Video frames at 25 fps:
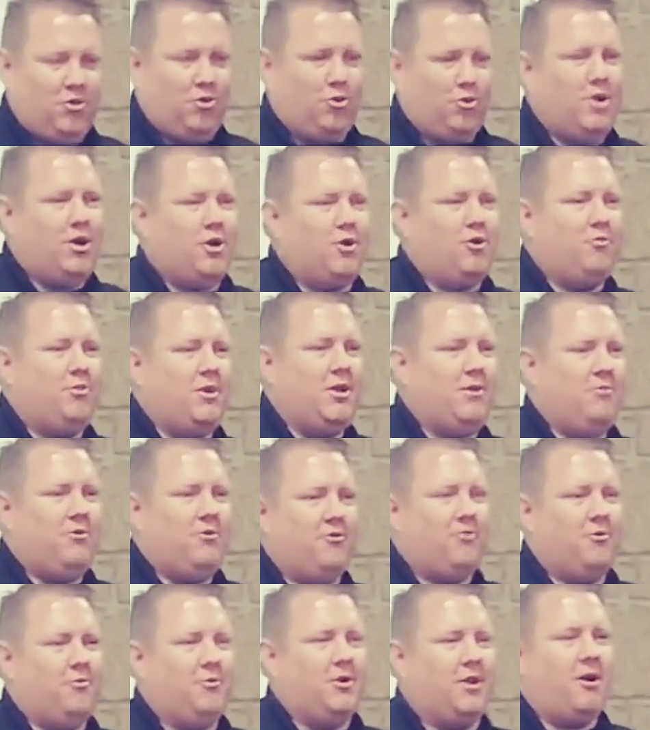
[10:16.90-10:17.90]
300
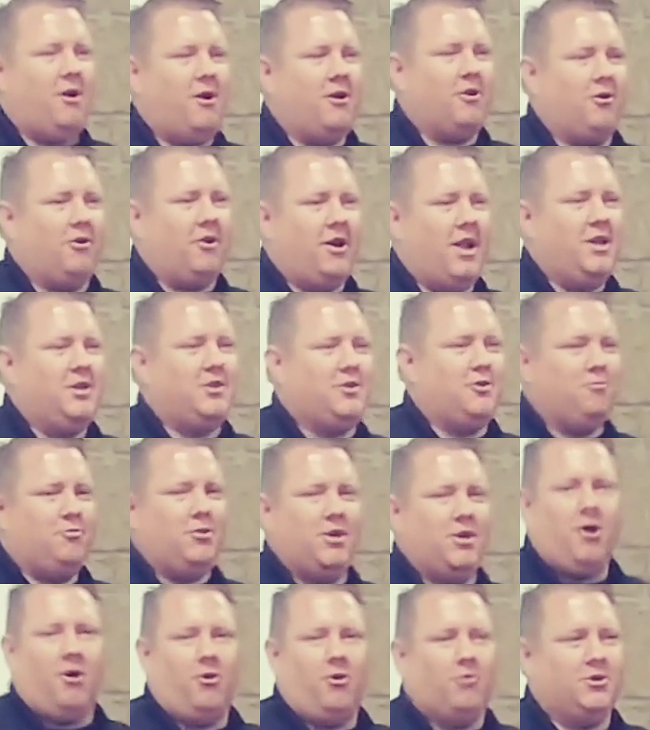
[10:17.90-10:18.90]
people from the congregation
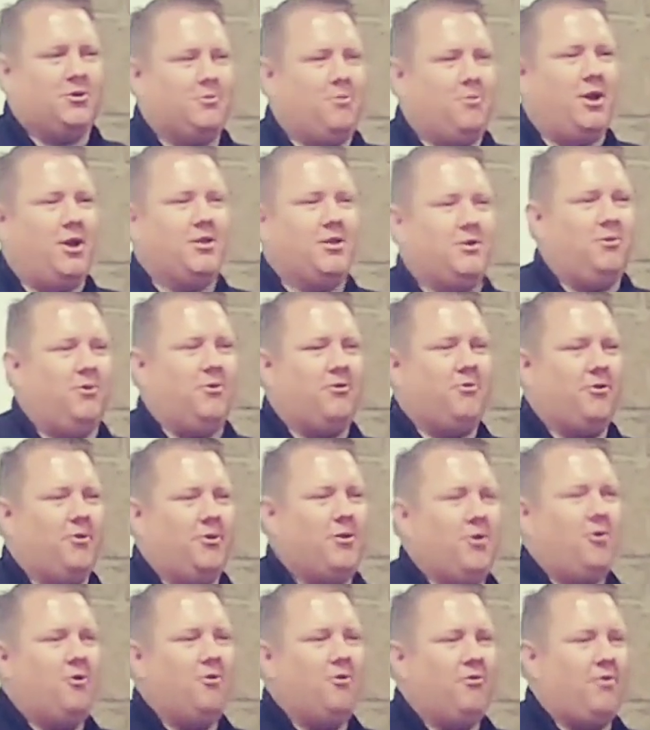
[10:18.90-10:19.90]
be all responsible
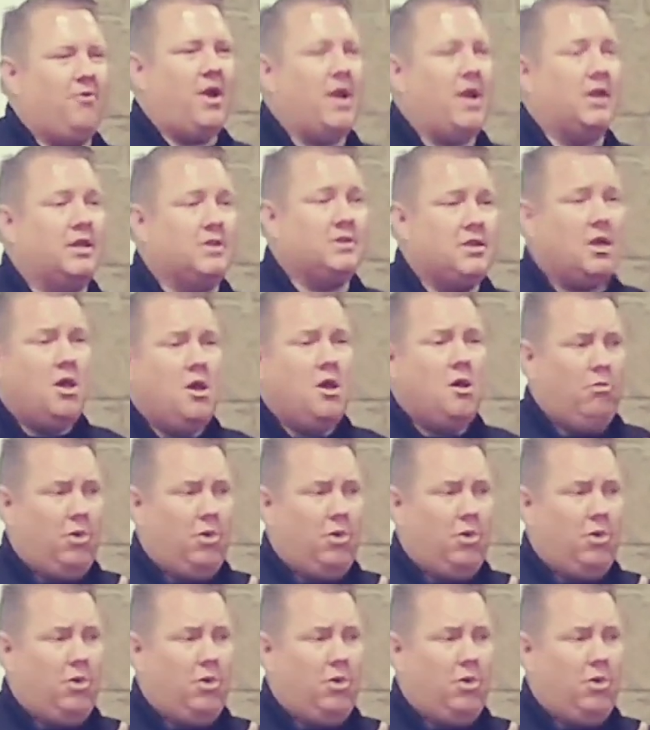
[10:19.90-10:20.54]
for notifying us,